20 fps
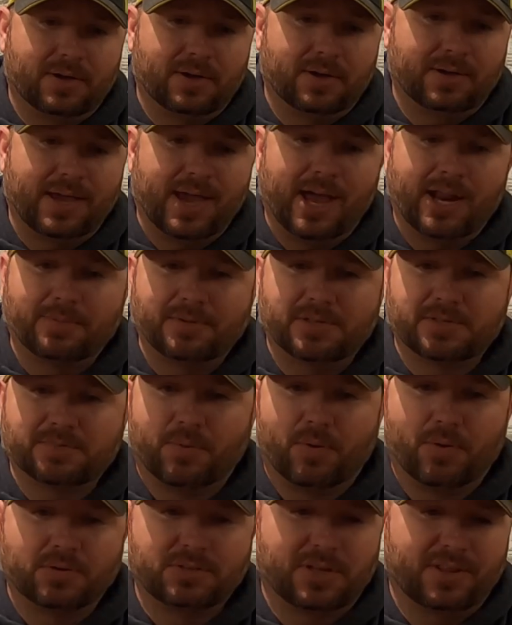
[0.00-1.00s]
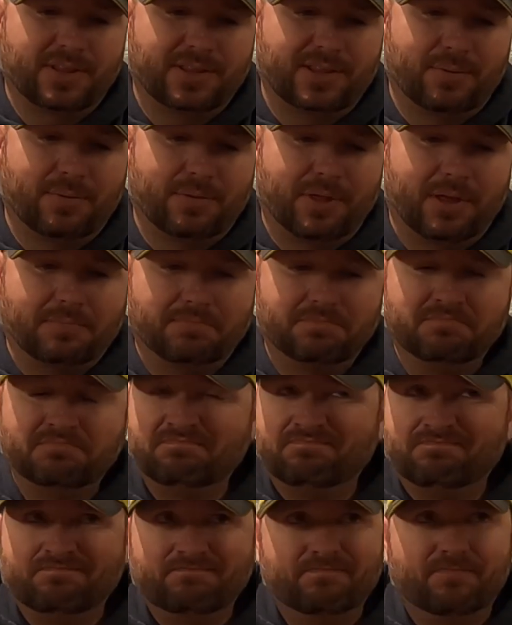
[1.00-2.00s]
Academy Sports. I think they were like
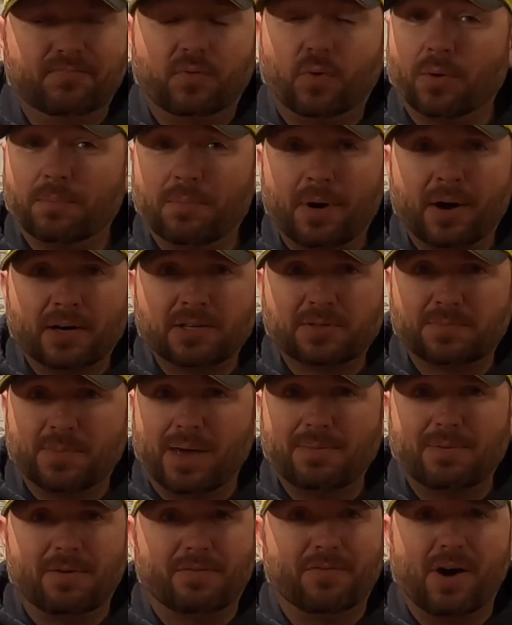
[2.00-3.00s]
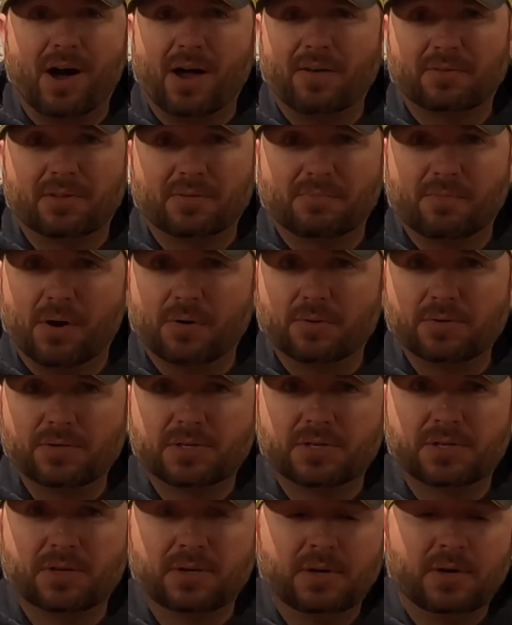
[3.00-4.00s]
$4, maybe $5 at the
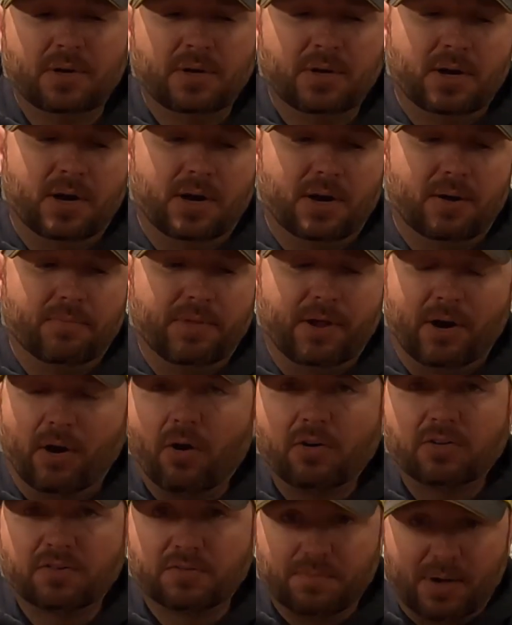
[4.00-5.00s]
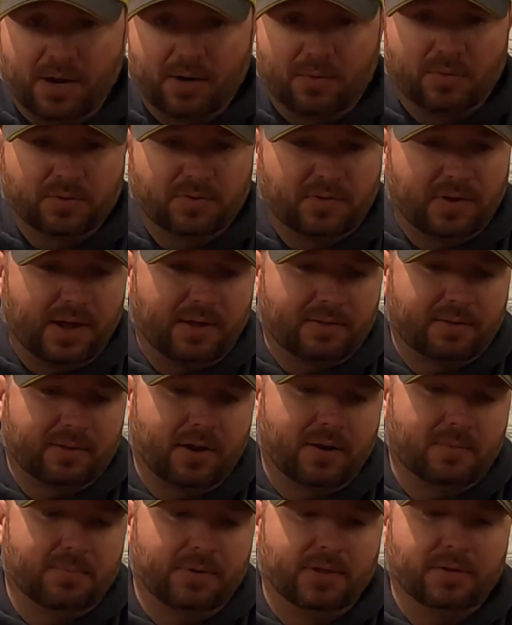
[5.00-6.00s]
most. There are some better ones out
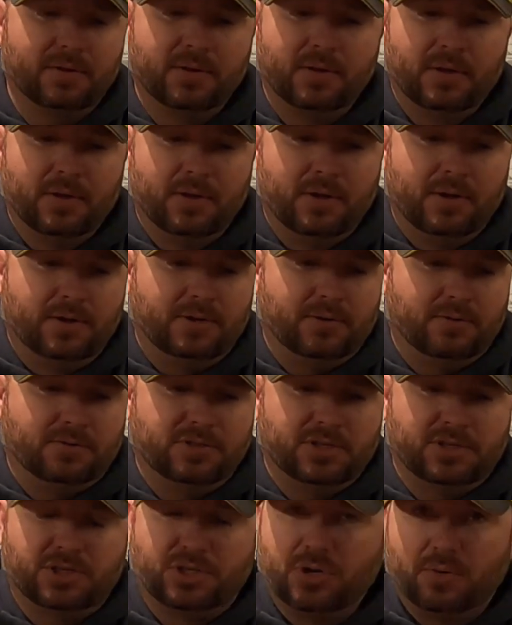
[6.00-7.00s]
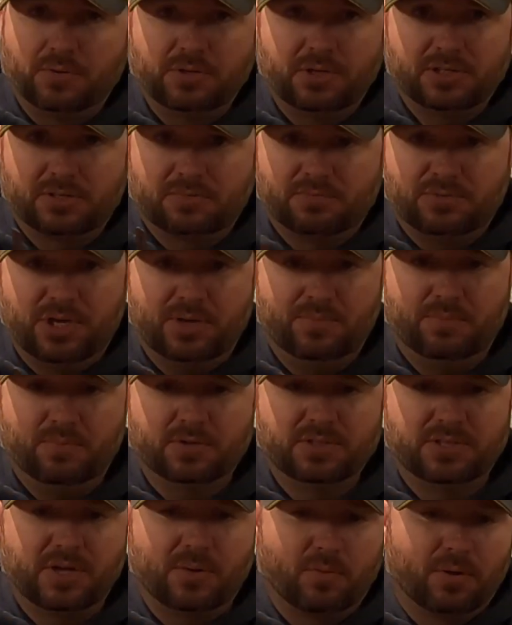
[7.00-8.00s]
there, but you know, just showing you some cheap
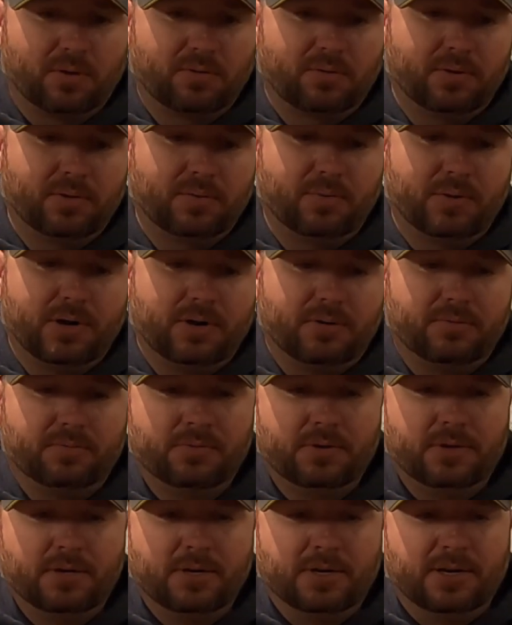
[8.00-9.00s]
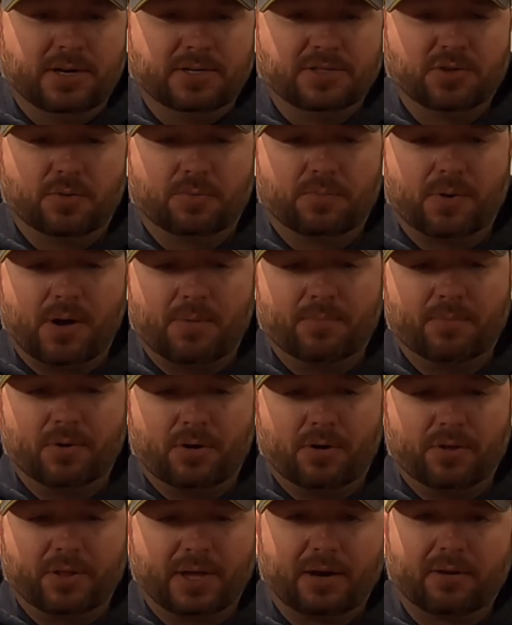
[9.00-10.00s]
ones. They work really well. There's no problem at
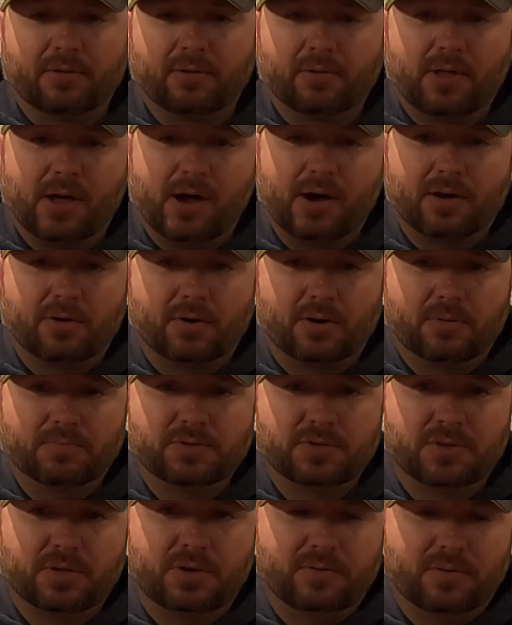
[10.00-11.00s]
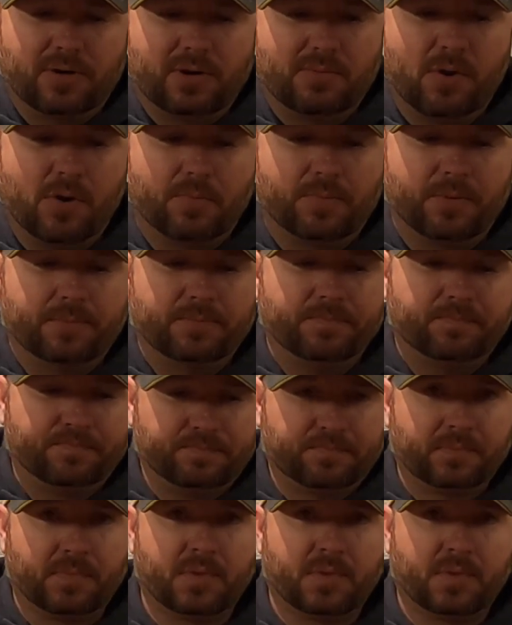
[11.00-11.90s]
all. They got a little lock on them so they don't come open.